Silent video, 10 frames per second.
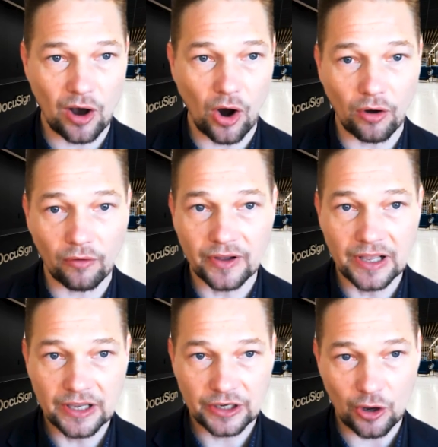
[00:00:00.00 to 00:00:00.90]
of
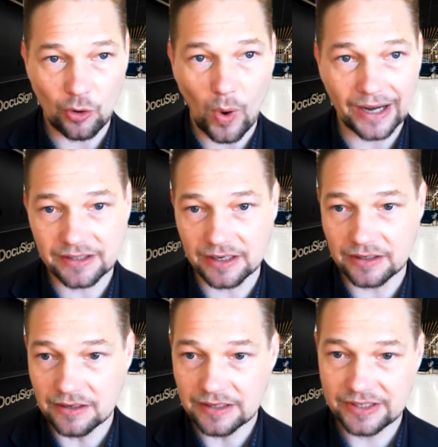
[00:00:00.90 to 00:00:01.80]
waiting
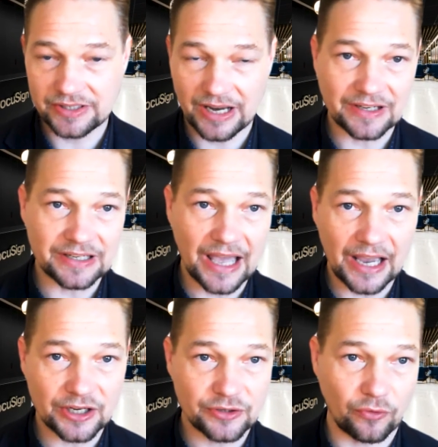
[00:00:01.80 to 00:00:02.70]
7
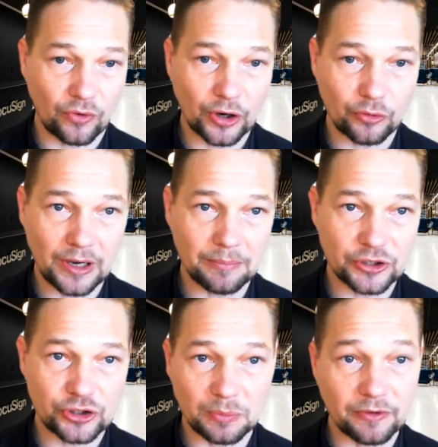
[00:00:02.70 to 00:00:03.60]
days for
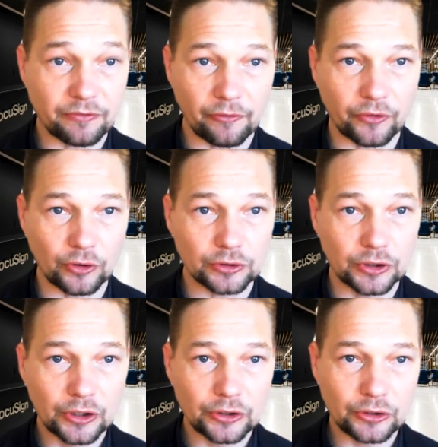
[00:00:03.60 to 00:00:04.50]
agreements to be fulfilled,
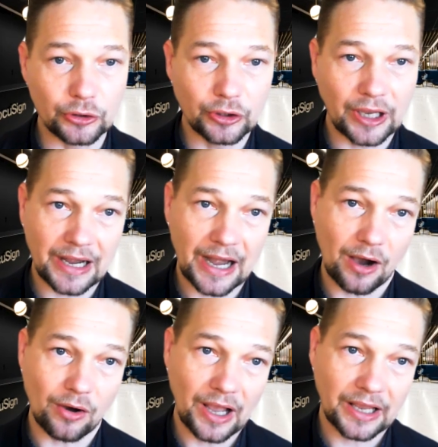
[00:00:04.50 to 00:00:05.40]
you can
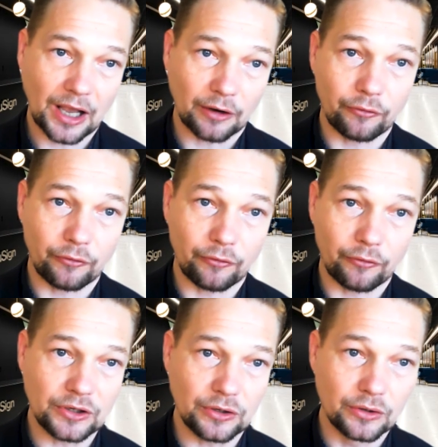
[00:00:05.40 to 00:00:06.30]
now account for
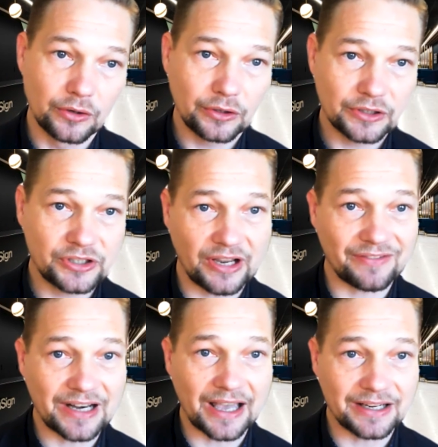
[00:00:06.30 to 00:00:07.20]
revenue
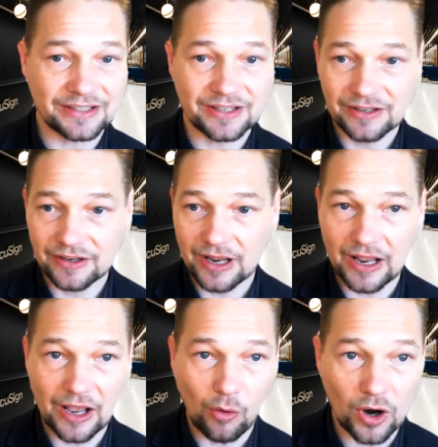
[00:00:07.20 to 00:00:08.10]
7 days
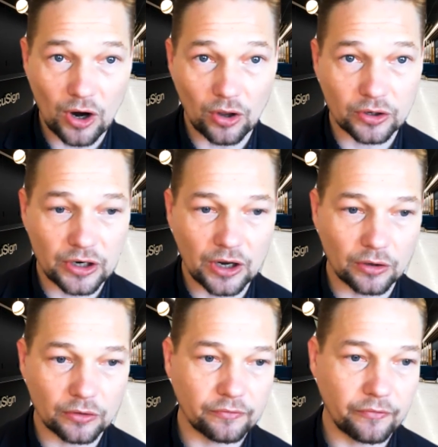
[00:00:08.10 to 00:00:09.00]
or a
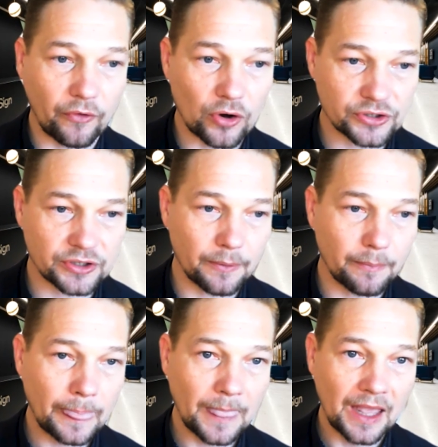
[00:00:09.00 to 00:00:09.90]
lot faster.
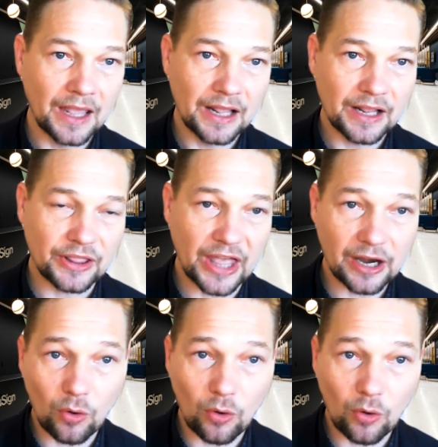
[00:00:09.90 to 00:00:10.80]
That
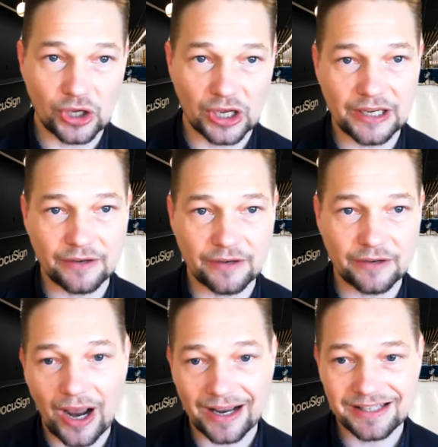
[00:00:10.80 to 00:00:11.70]
also gives your
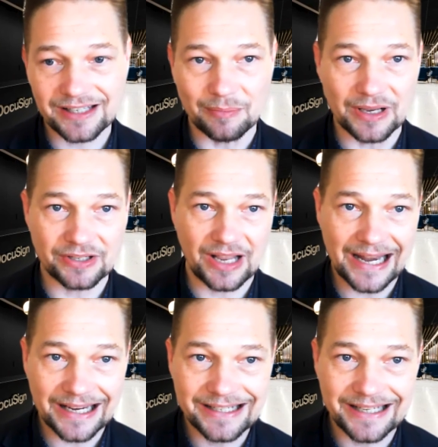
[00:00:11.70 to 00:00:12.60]
customers an
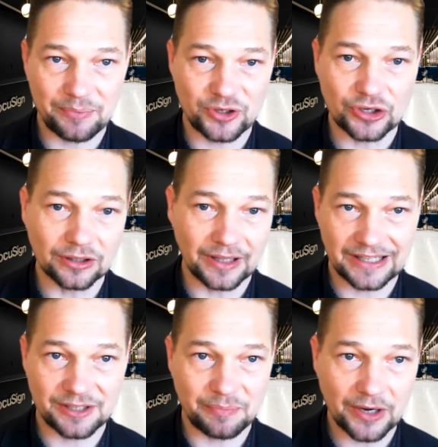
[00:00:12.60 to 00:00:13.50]
exceptional
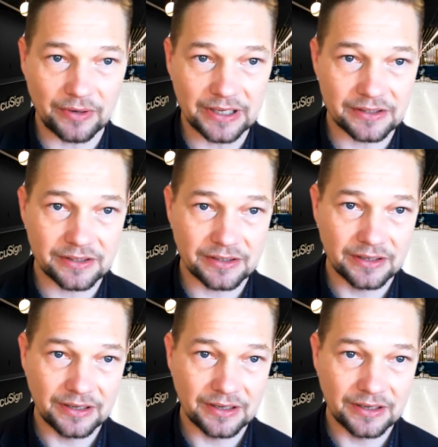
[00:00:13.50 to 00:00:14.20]
experience